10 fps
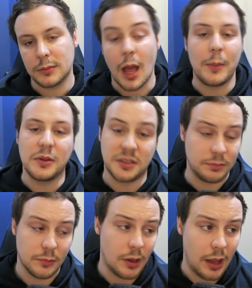I mean,
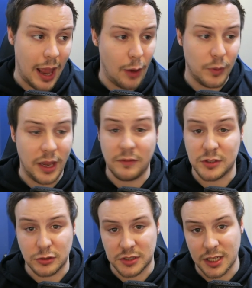hell, we even
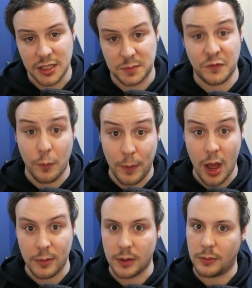saw snaking just before
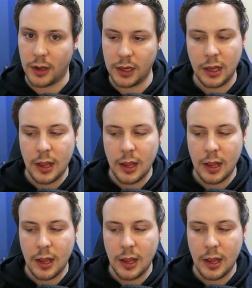Birmingham, right?